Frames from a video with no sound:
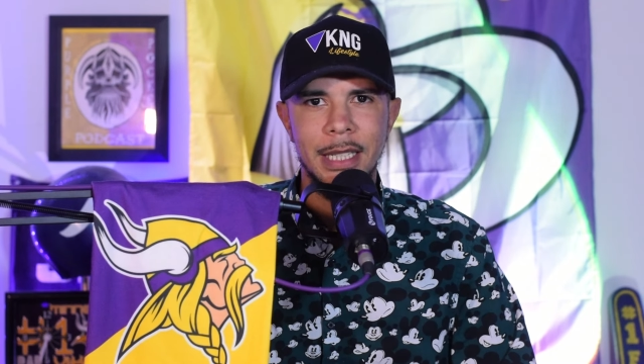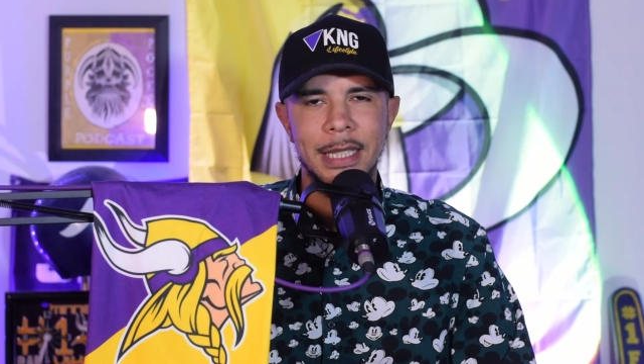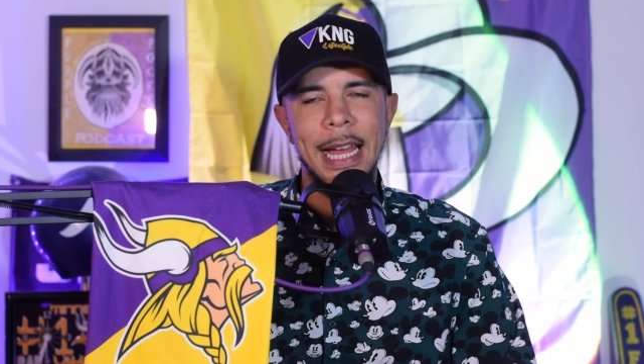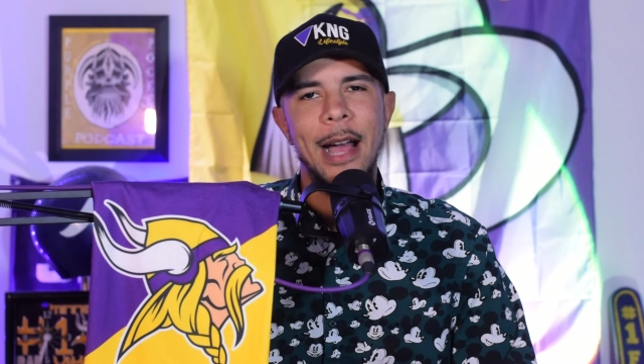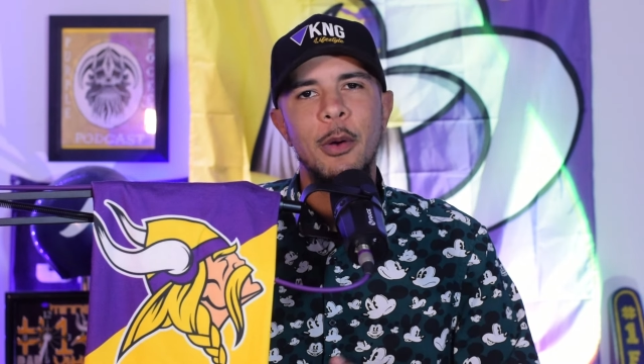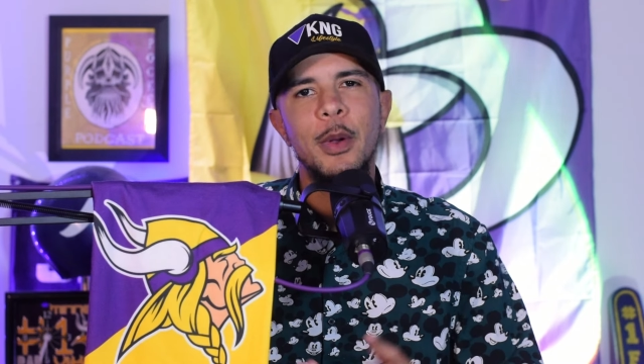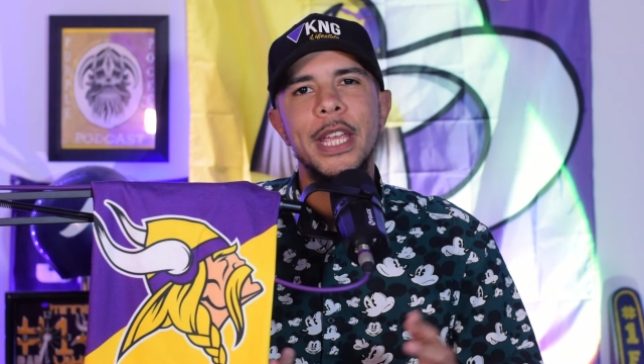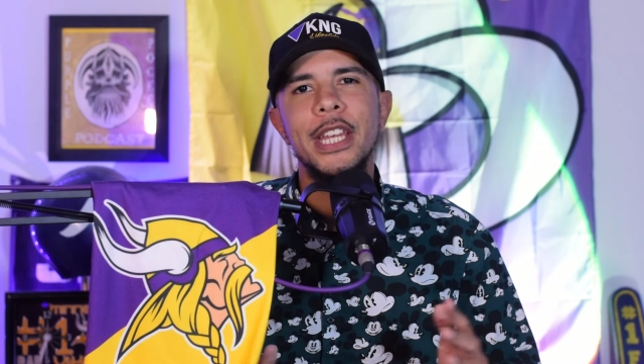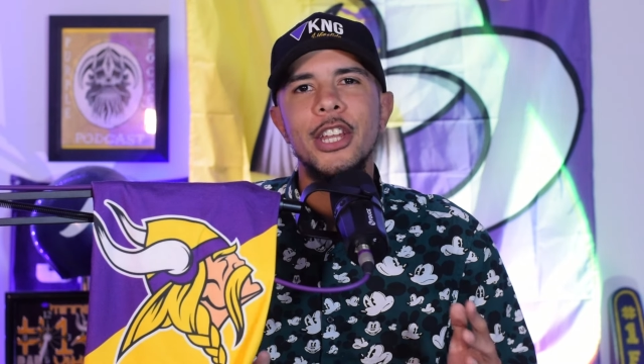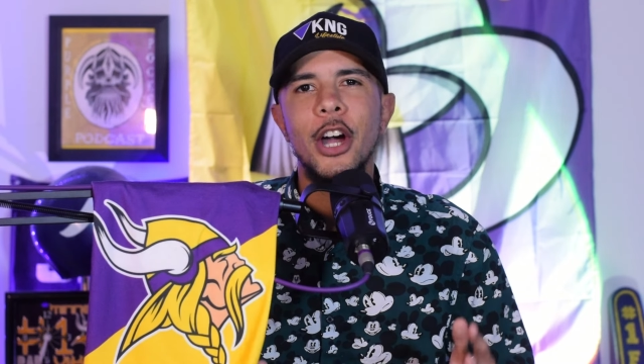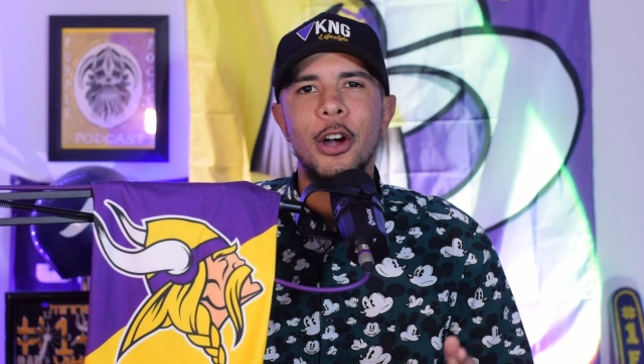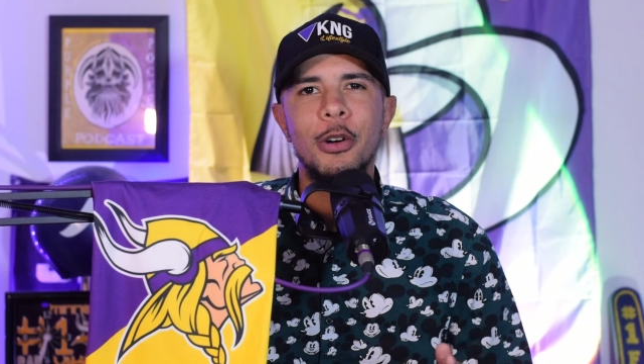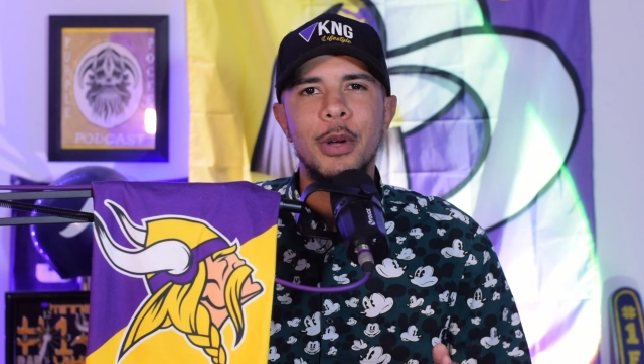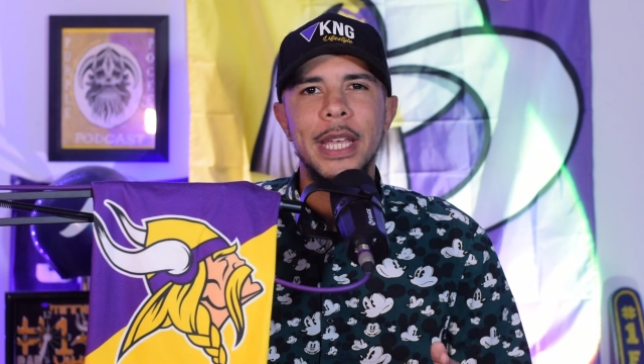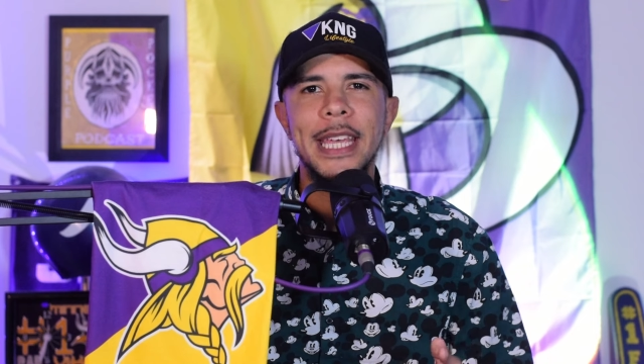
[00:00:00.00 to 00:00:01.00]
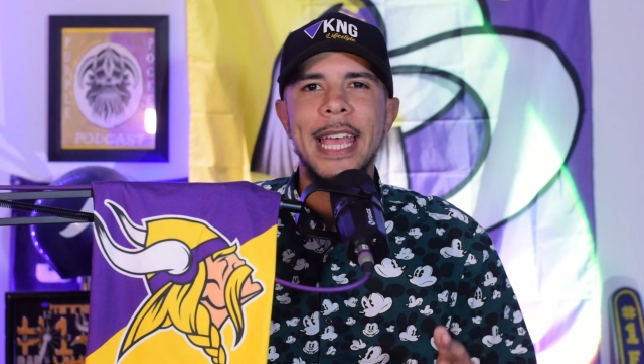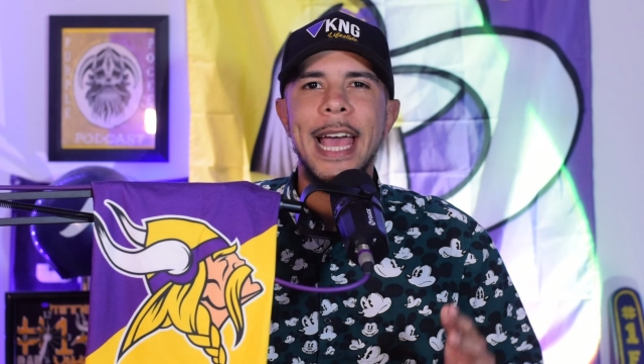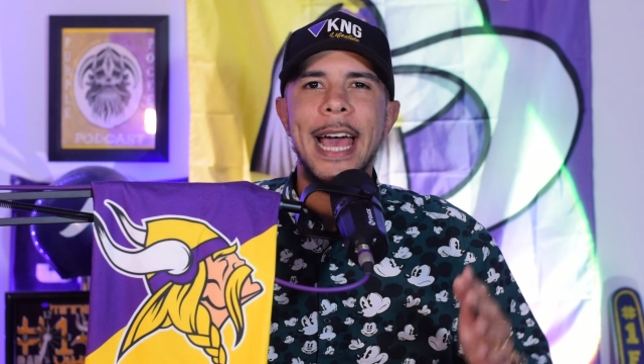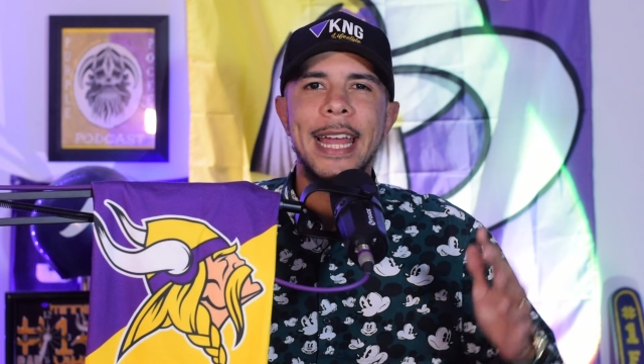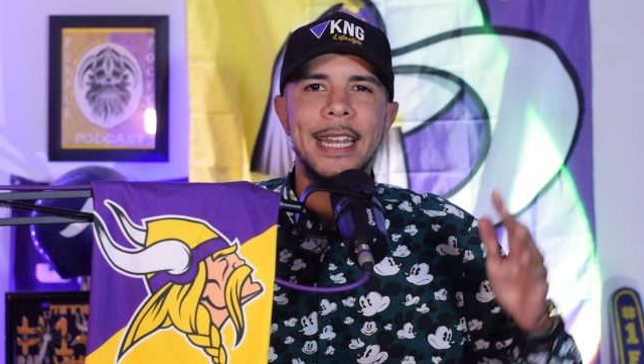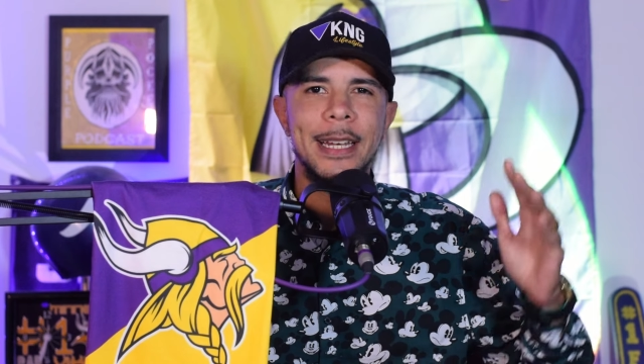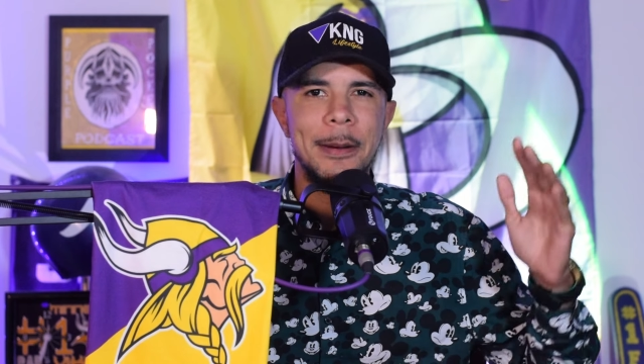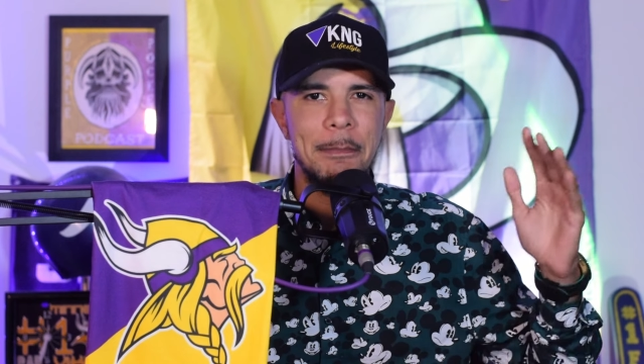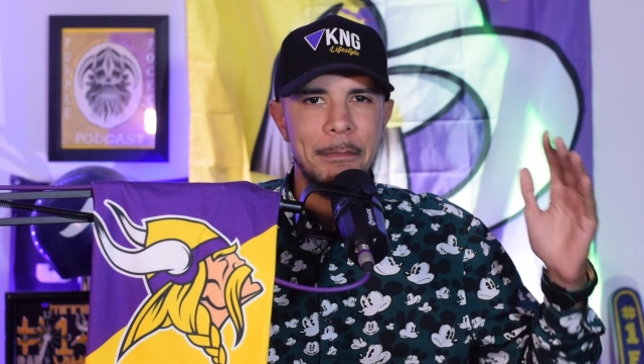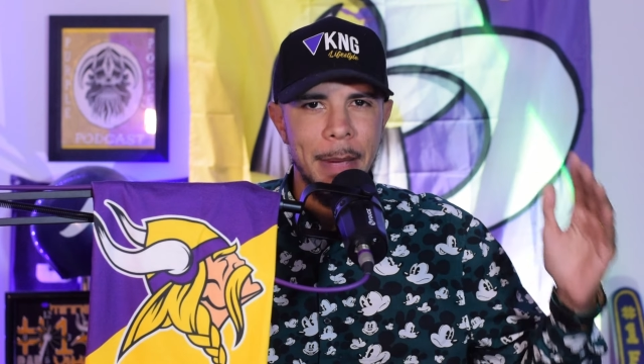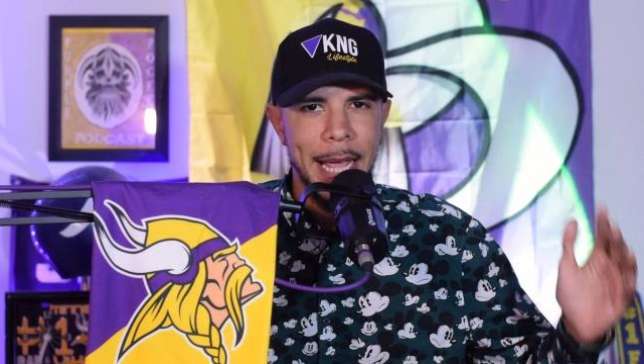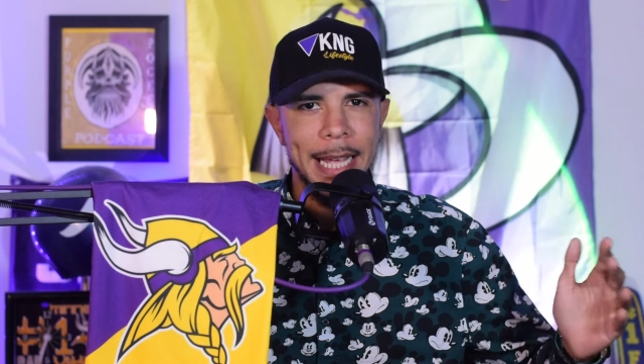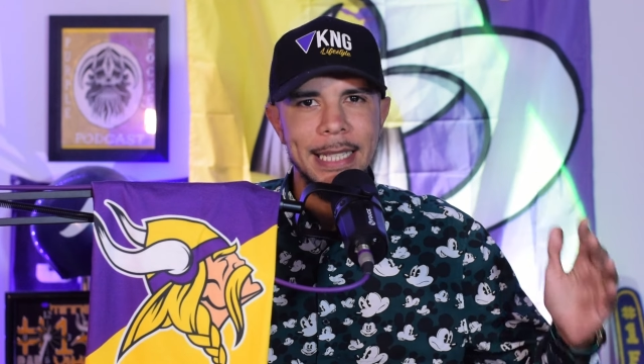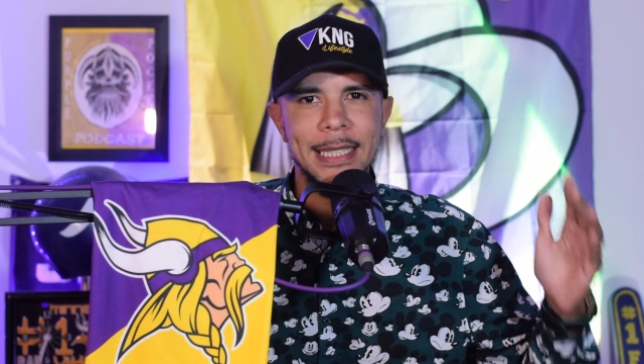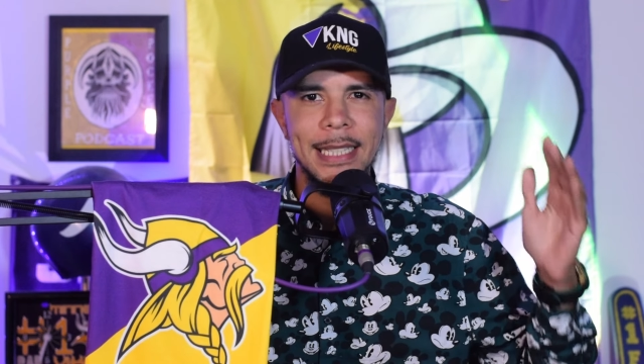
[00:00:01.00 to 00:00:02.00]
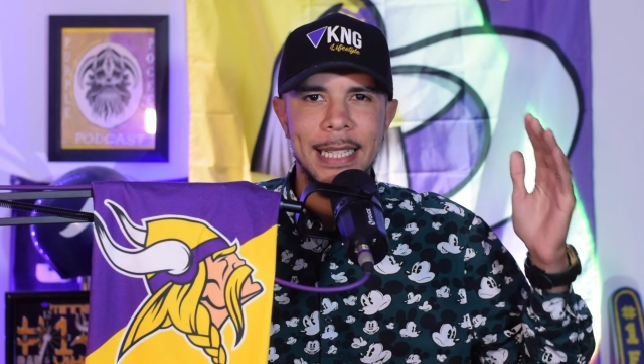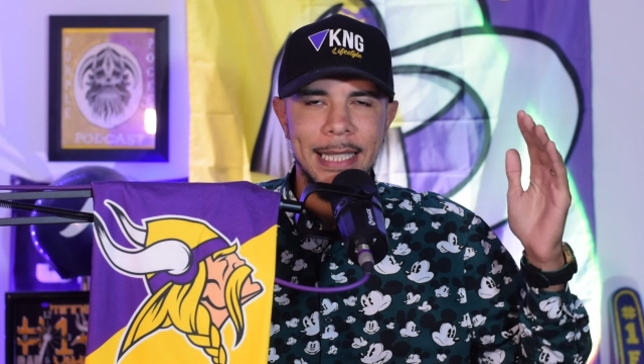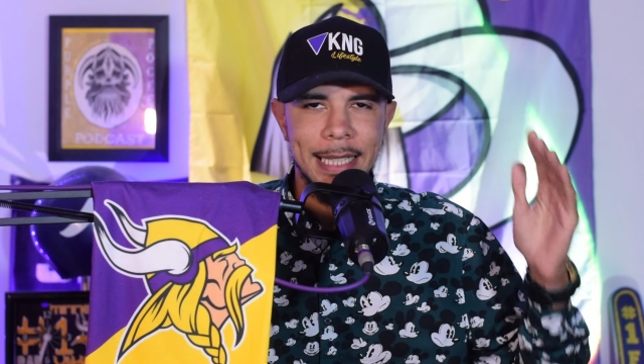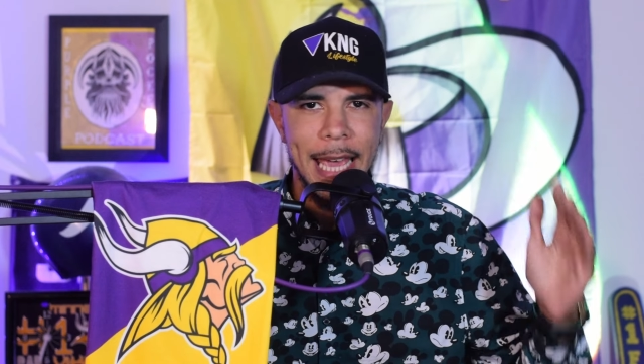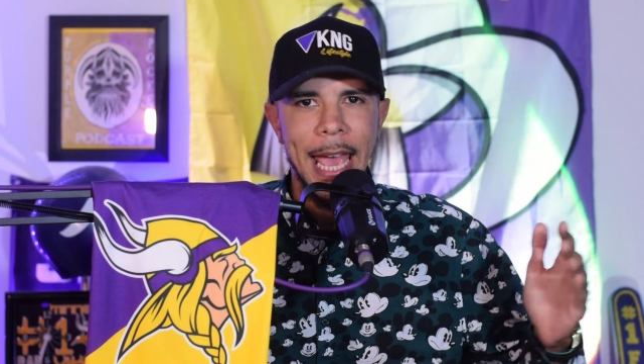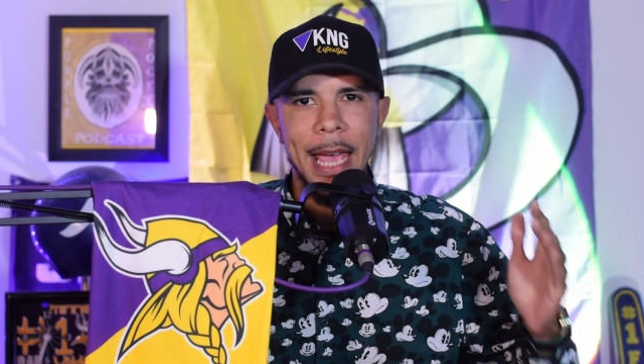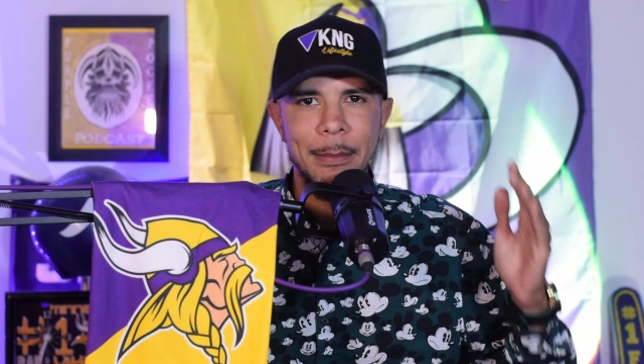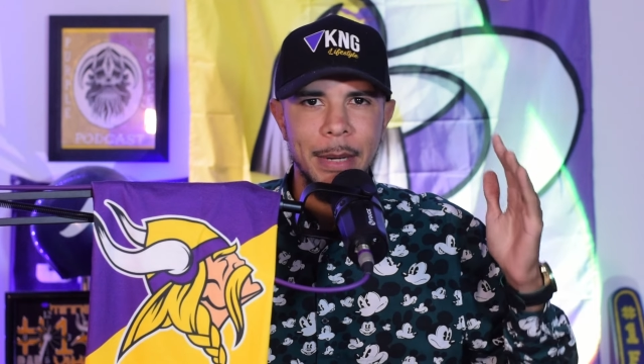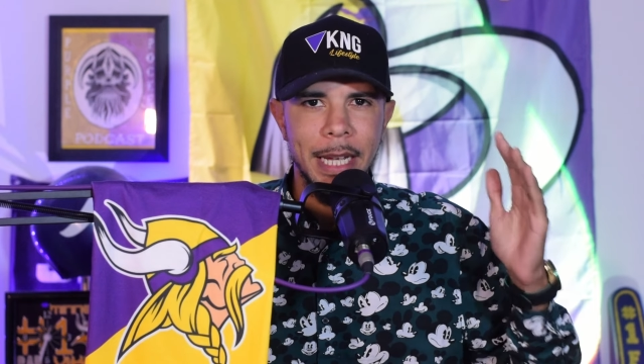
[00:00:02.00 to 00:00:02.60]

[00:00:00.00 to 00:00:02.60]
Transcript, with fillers: Now we know he had an amazing game